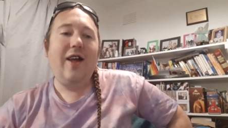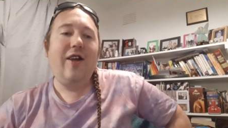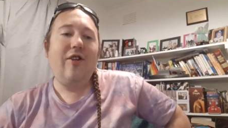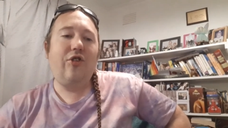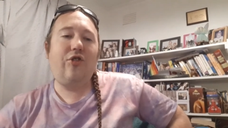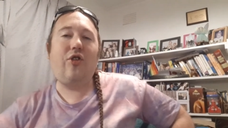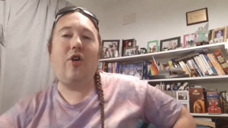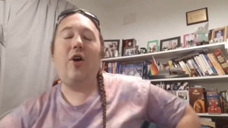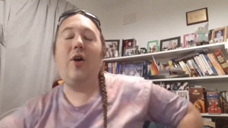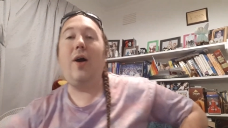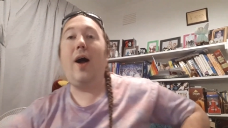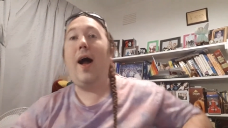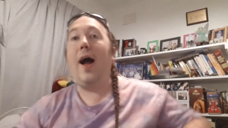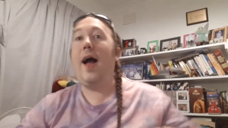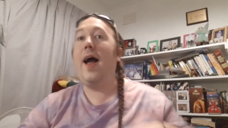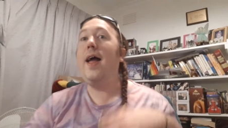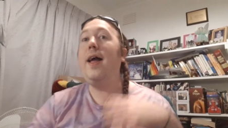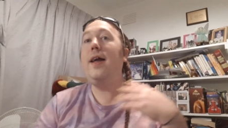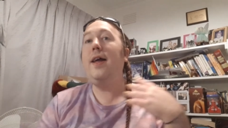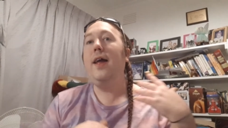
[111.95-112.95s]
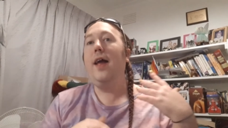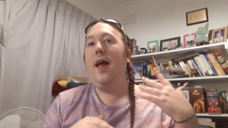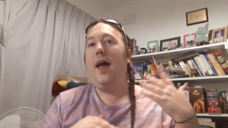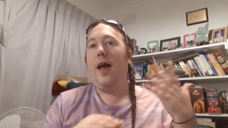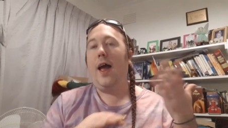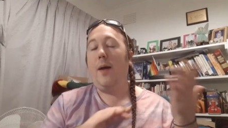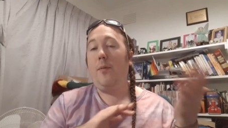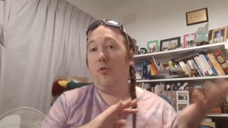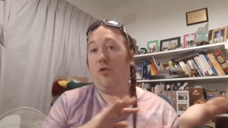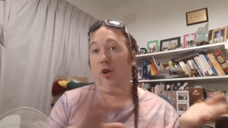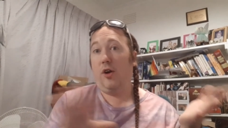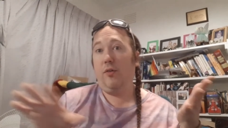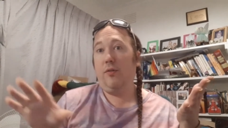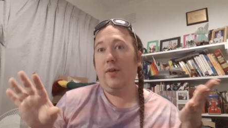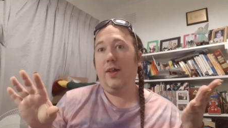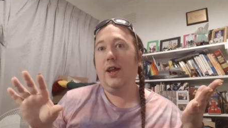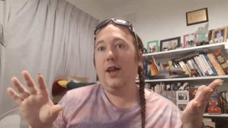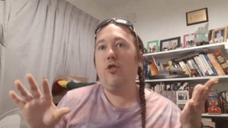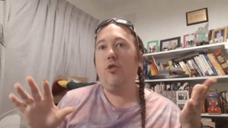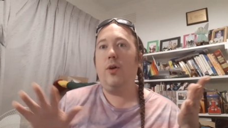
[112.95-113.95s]
So I am
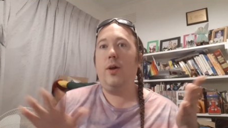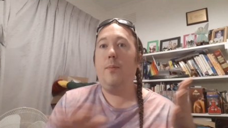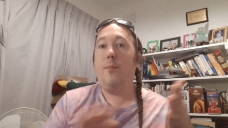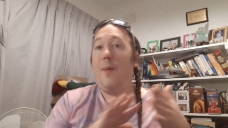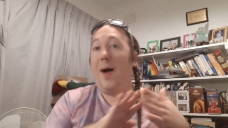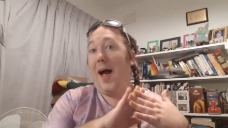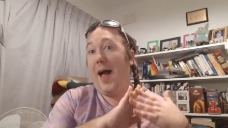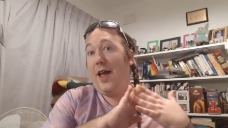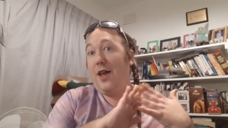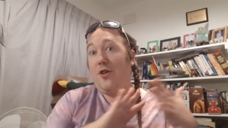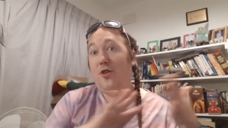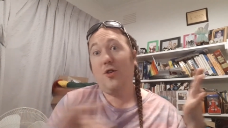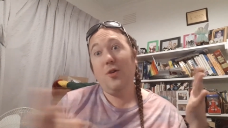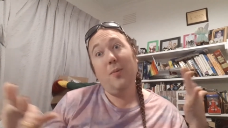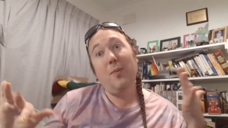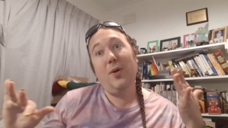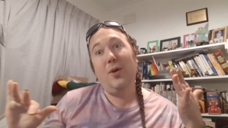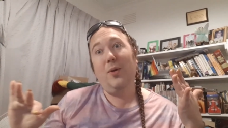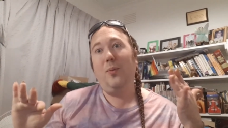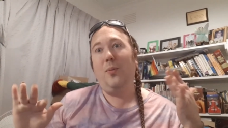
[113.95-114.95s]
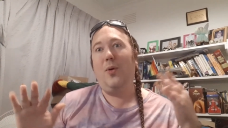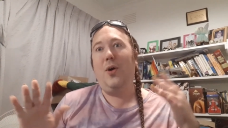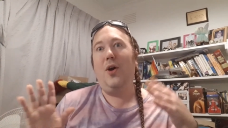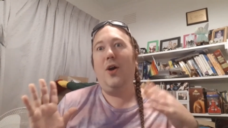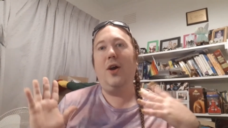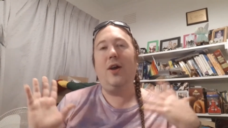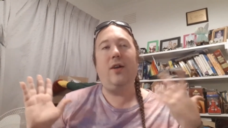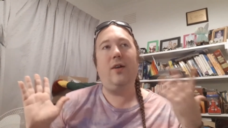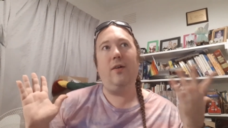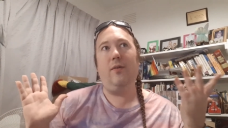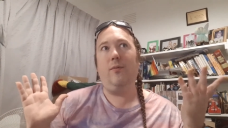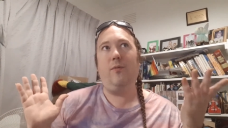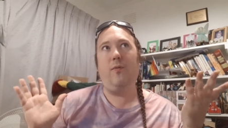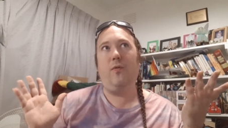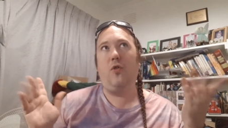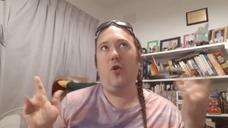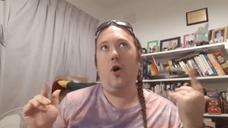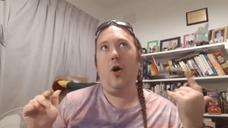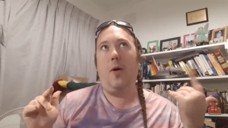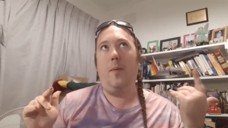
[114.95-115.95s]
generally doing my human work
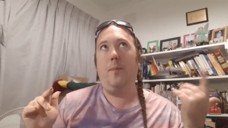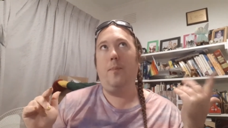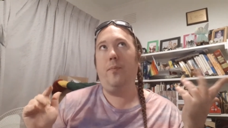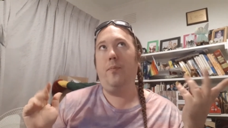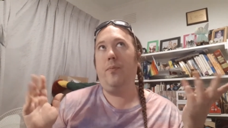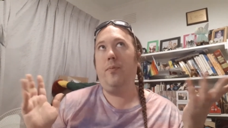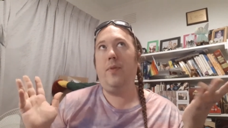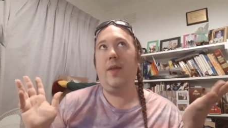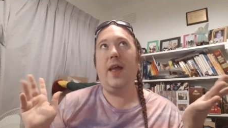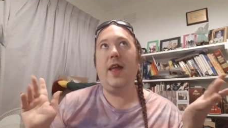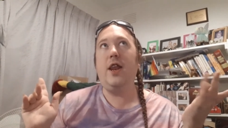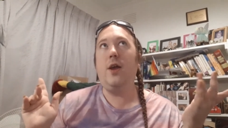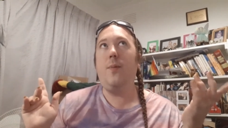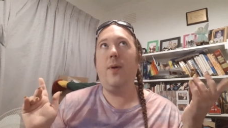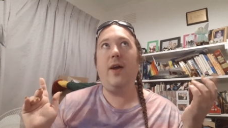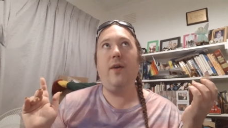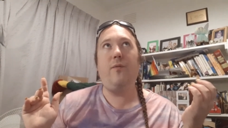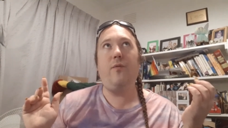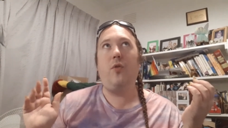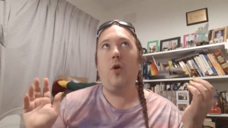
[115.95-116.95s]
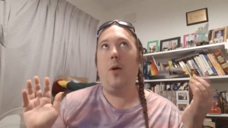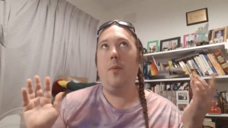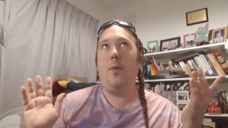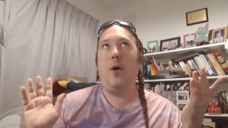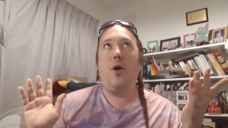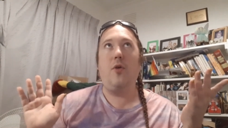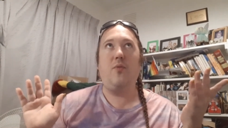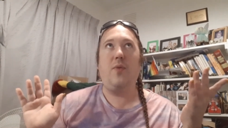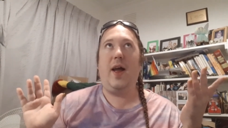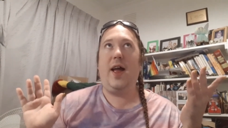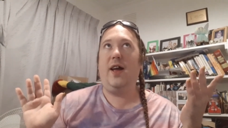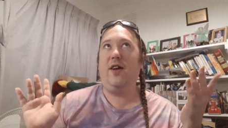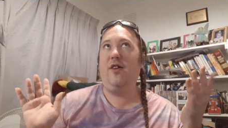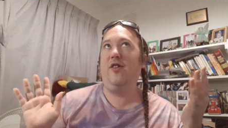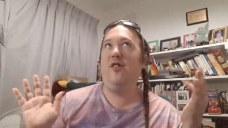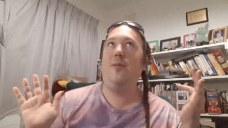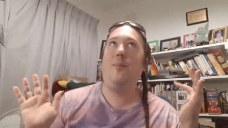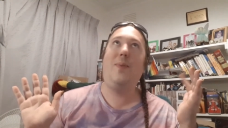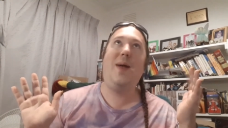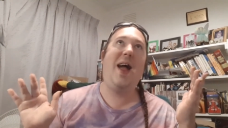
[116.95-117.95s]
from anywhere from
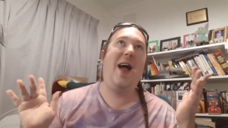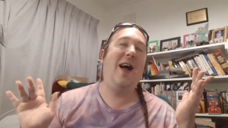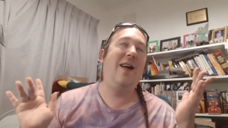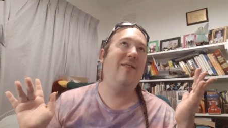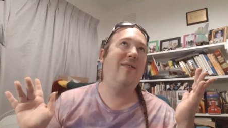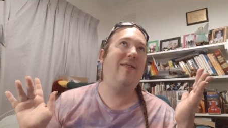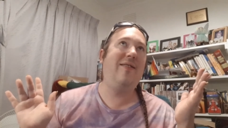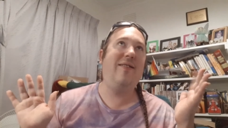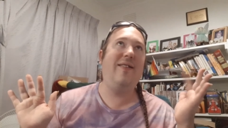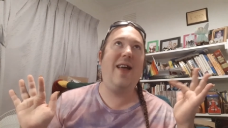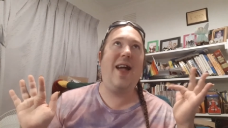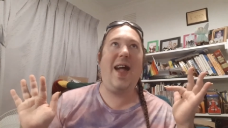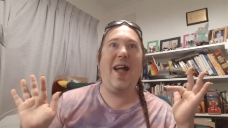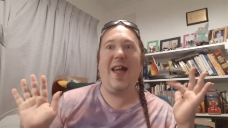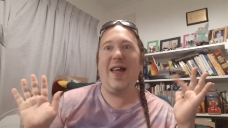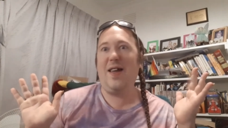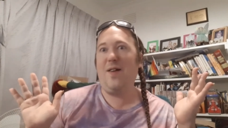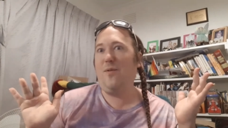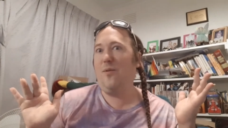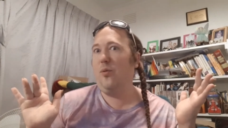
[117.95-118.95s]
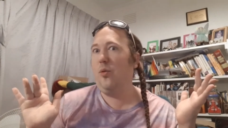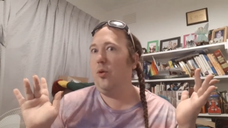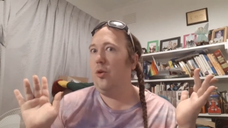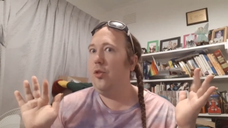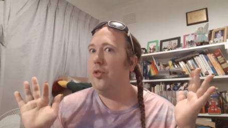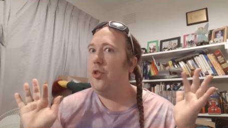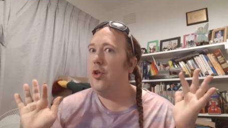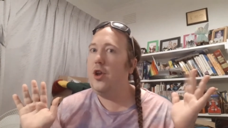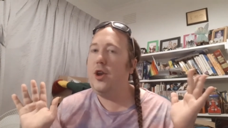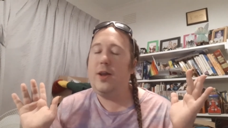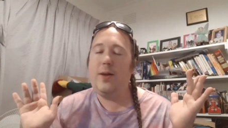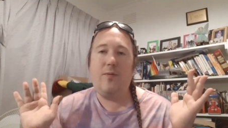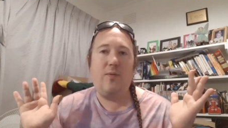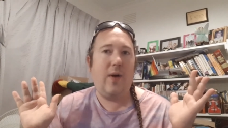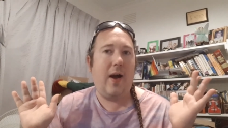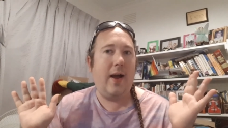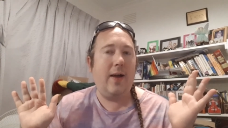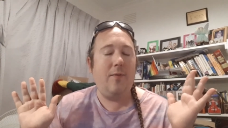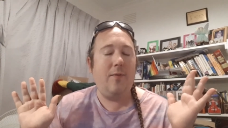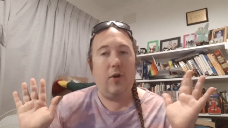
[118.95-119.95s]
around about, say, 4:30,
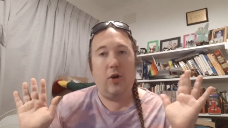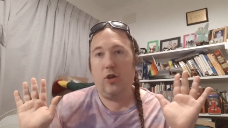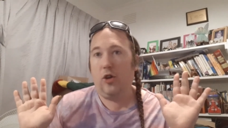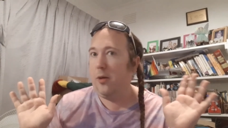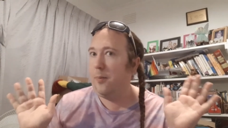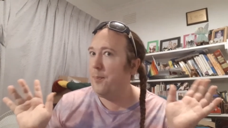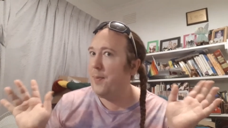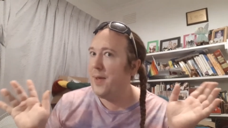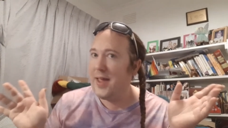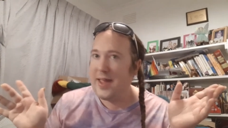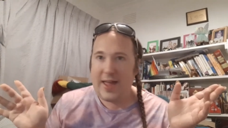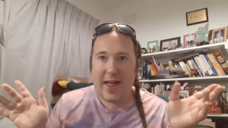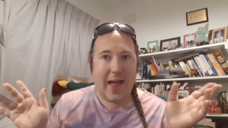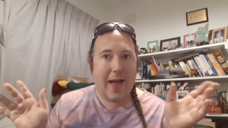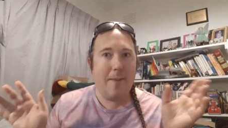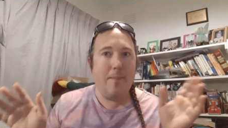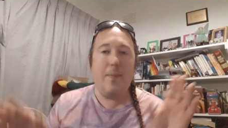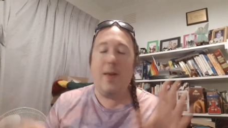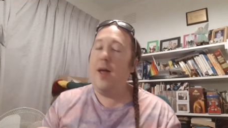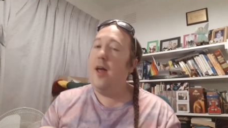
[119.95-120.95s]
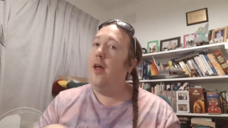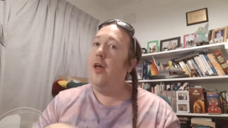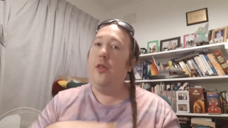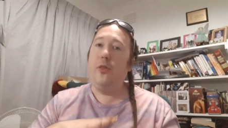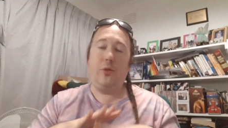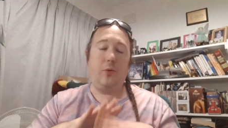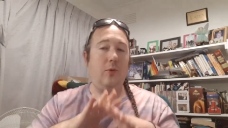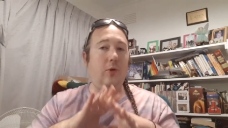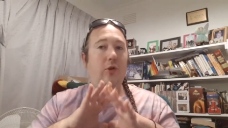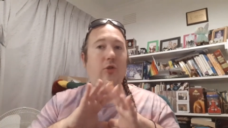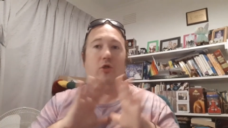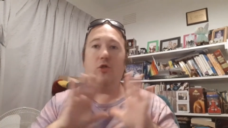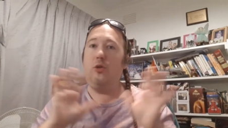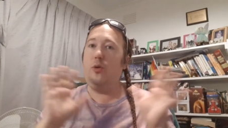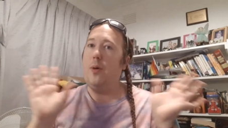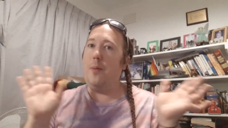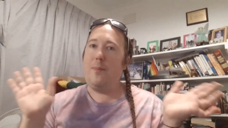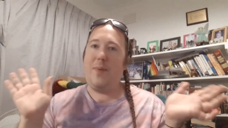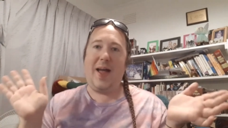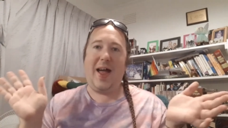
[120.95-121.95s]
5 o'clock p.m. through
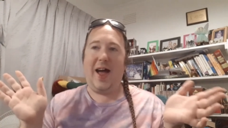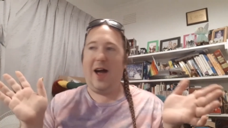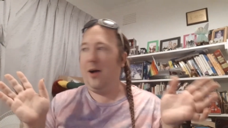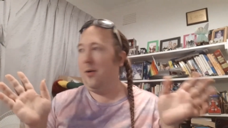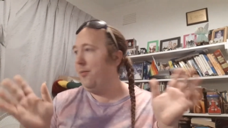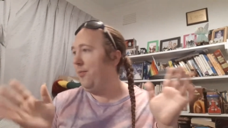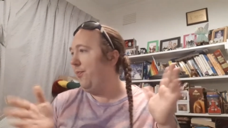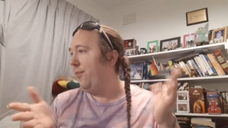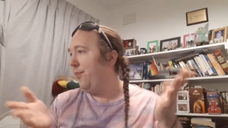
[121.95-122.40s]
to about